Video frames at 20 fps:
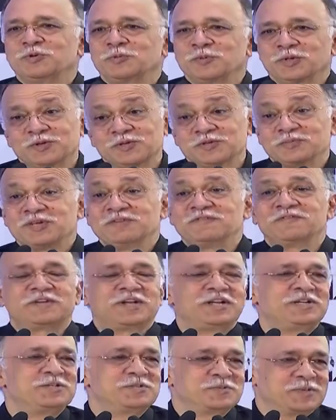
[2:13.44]
because my
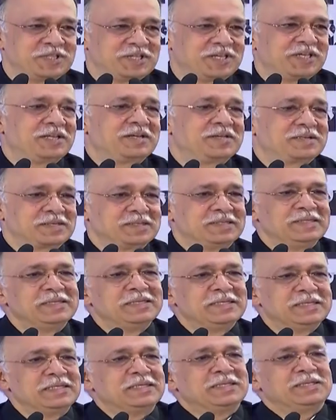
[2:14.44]
friends were there.
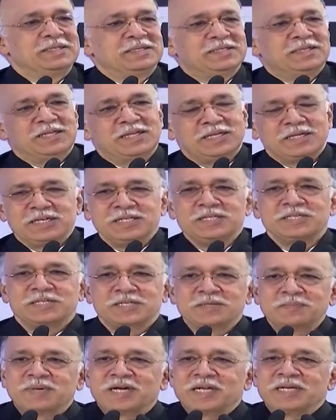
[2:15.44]
And at least
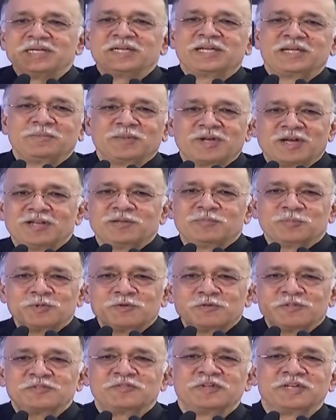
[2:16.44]
in my time, Kanpur
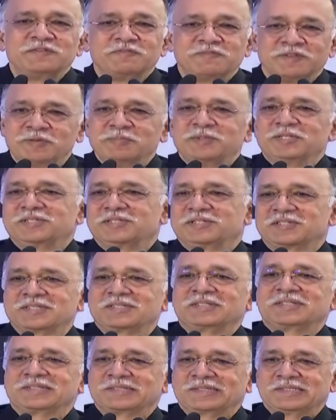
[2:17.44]
was very
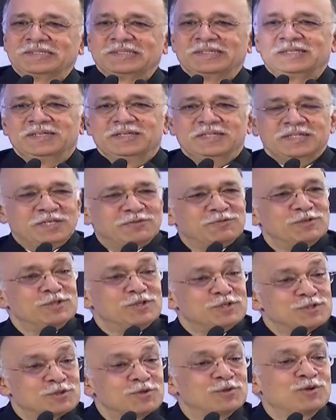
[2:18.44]
famous. It was
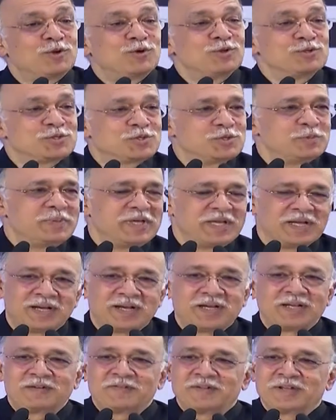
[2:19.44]
also close to
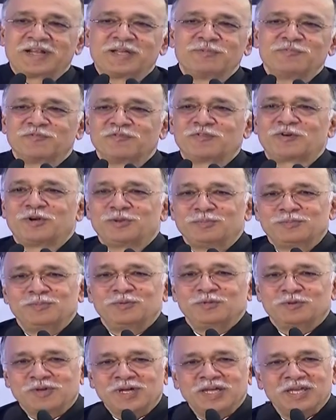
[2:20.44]
Bihar, where I'm from.
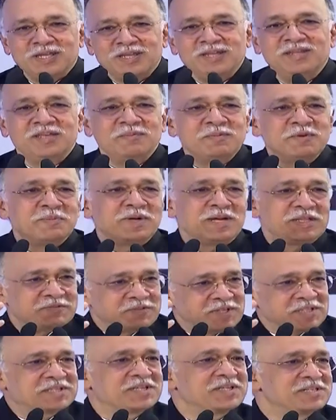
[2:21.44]
So wahan Hindi mein baat
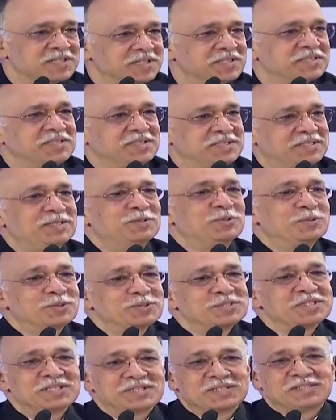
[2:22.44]
baat kar sakte the
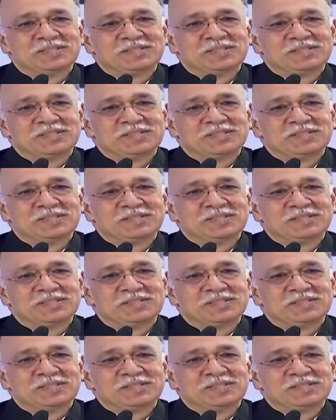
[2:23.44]
logo se.